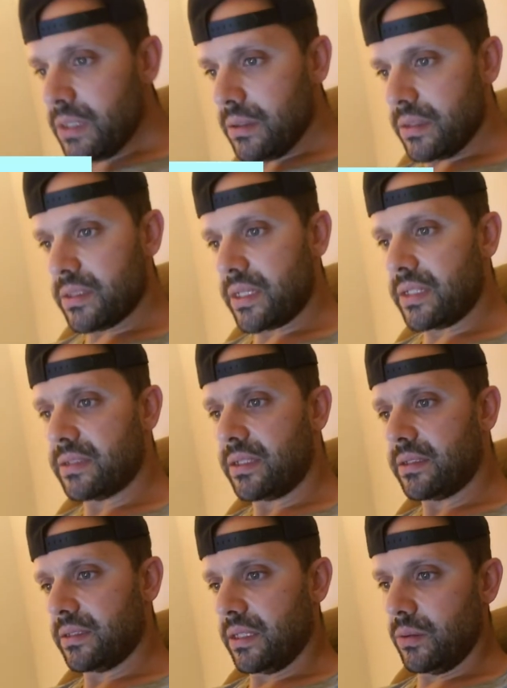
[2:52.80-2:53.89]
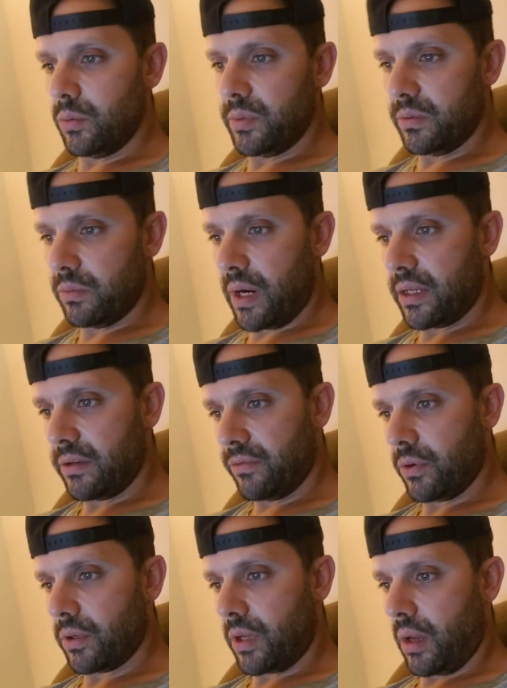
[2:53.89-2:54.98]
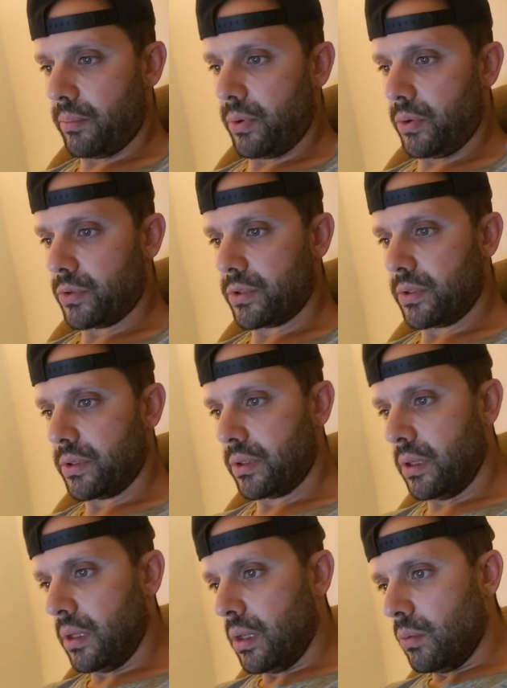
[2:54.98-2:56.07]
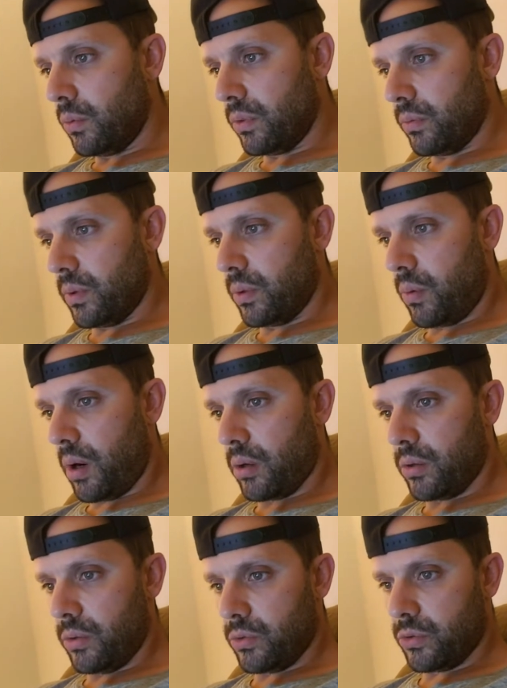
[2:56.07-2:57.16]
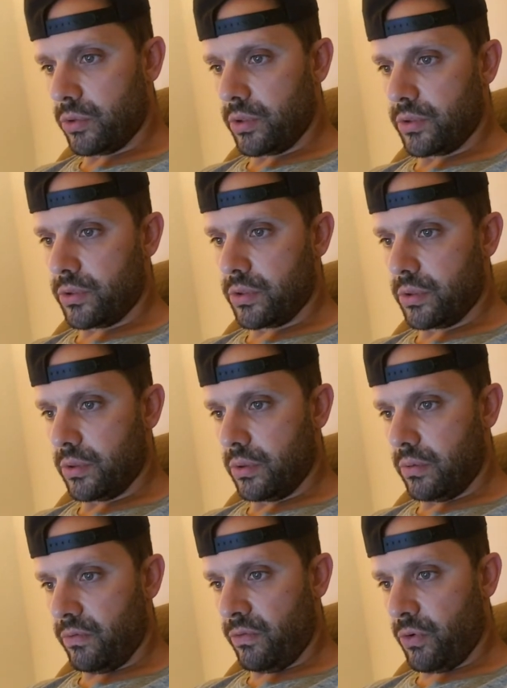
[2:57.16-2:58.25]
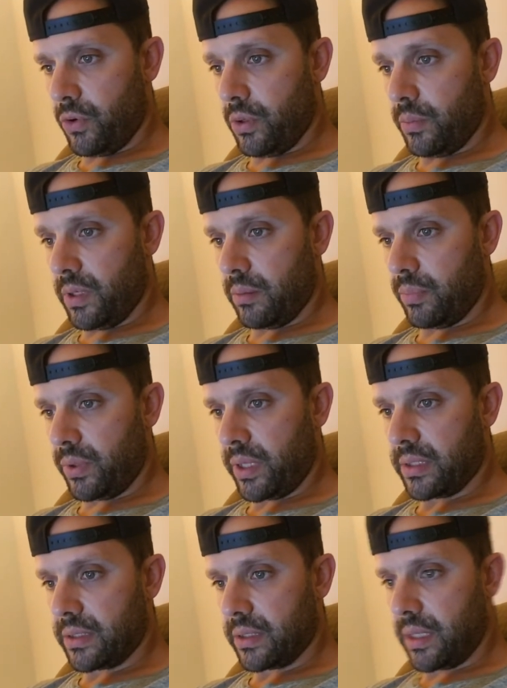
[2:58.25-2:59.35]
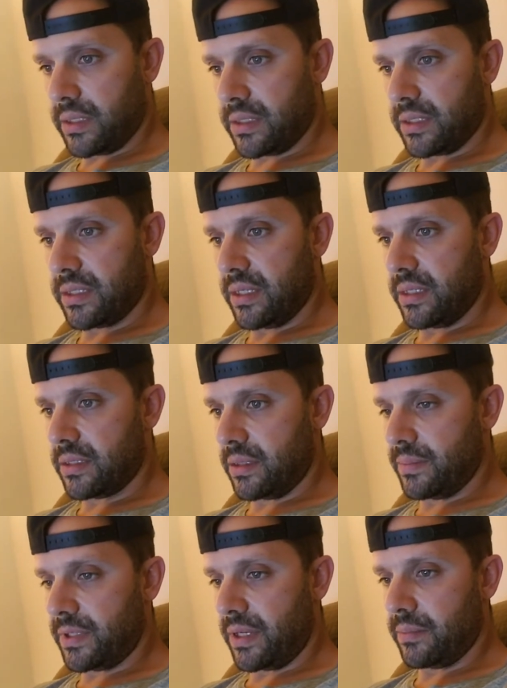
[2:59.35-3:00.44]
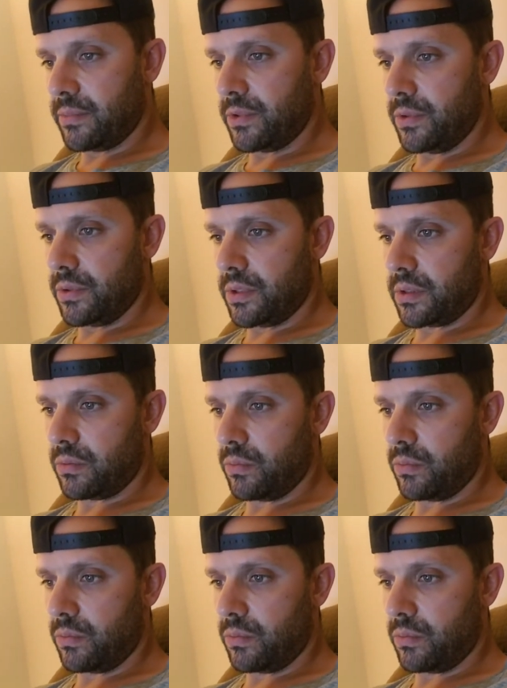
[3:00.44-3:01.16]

This SST will be ready for composting with the required nutrients for you to begin planting. SST is sometimes used as a